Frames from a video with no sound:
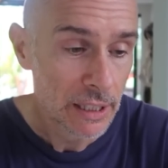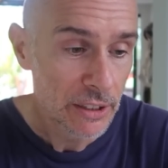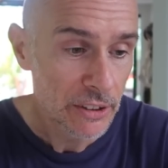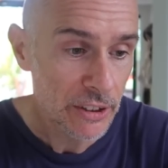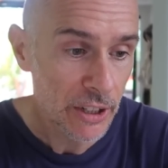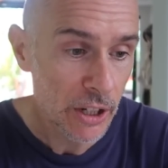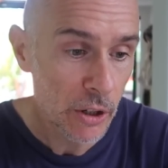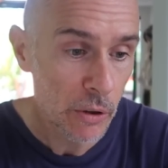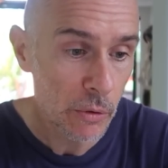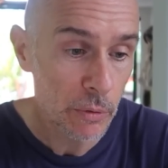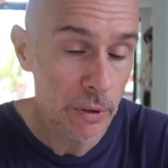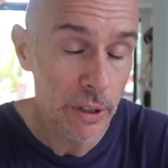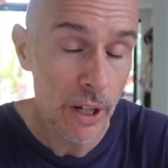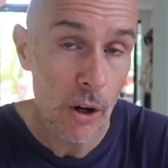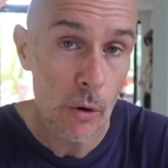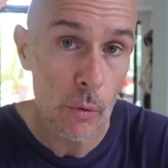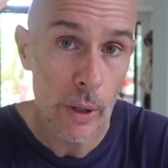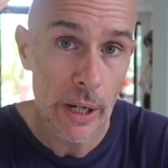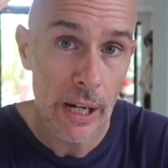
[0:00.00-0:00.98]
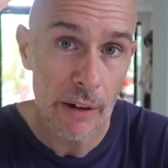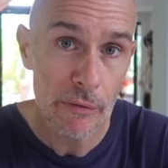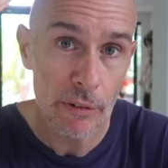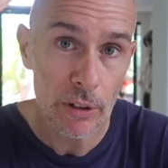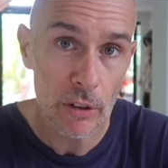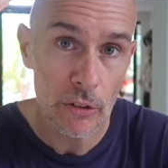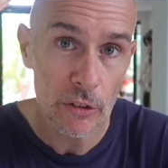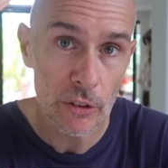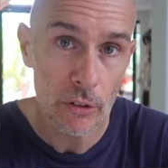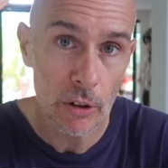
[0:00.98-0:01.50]
So no, we
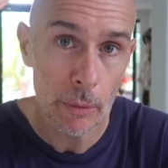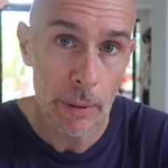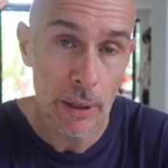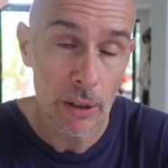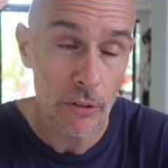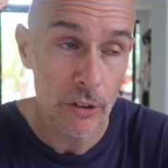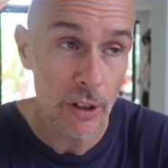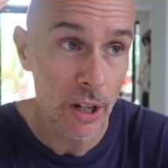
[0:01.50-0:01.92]
haven't got solar panels.